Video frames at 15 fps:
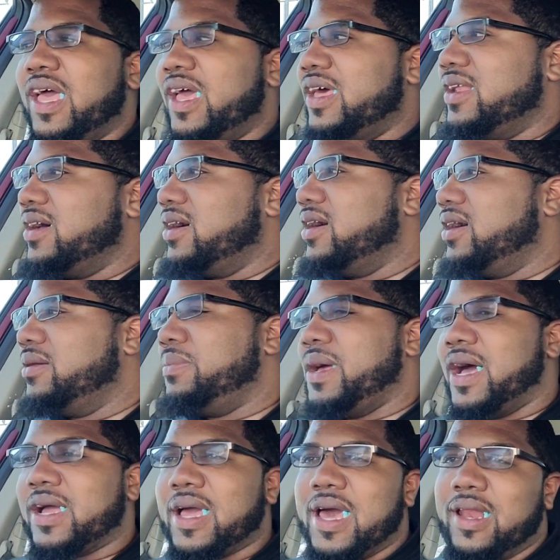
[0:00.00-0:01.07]
And uh,
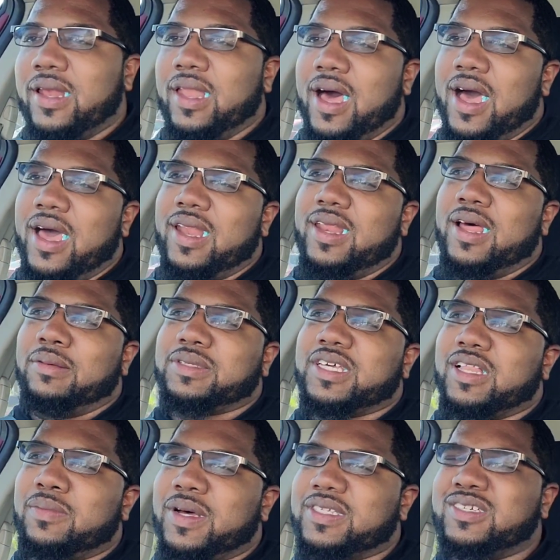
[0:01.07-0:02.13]
I got in line and I'm
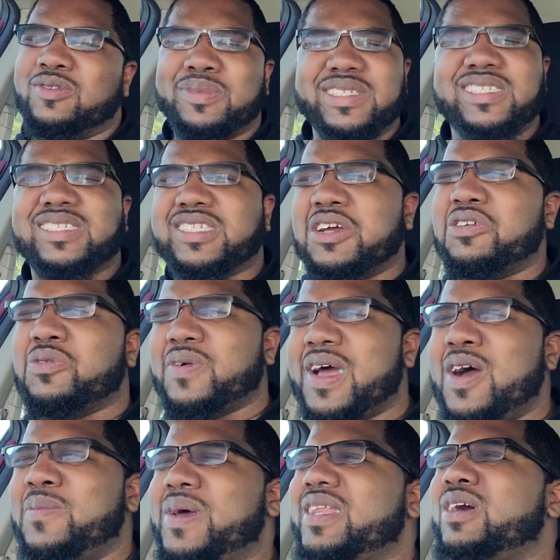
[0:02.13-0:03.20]
telling myself, man, just turn
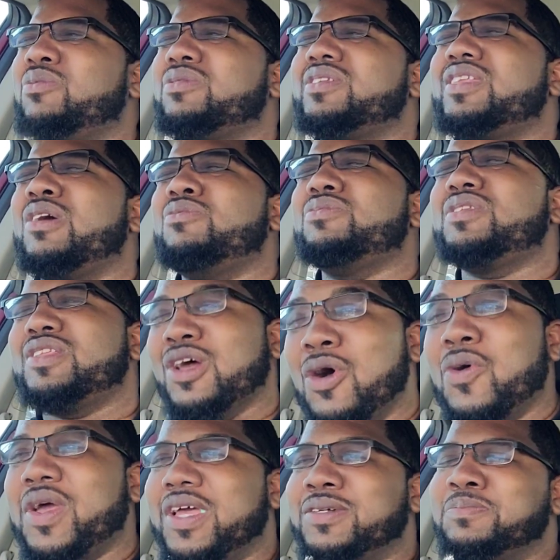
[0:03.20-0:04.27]
around, man, don't don't
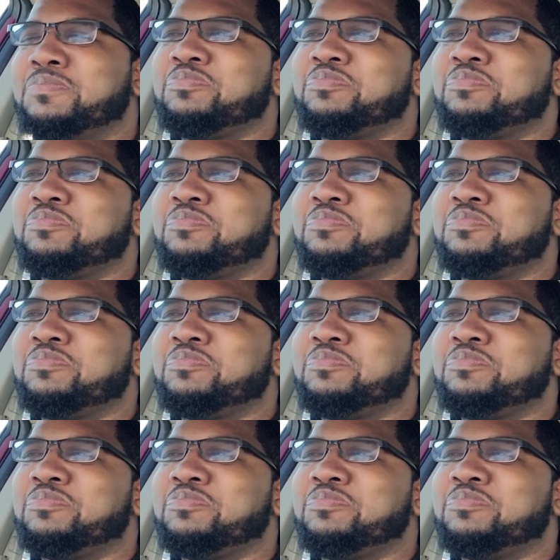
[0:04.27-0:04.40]
do it.